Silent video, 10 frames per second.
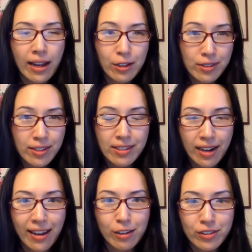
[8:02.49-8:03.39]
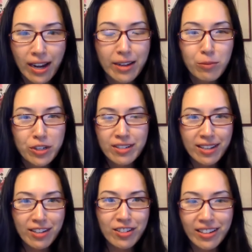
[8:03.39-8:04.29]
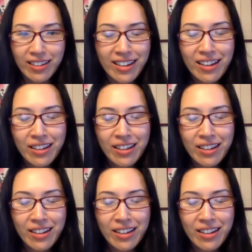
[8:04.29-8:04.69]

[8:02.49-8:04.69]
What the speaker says: IL-6, and IL-9, which is actually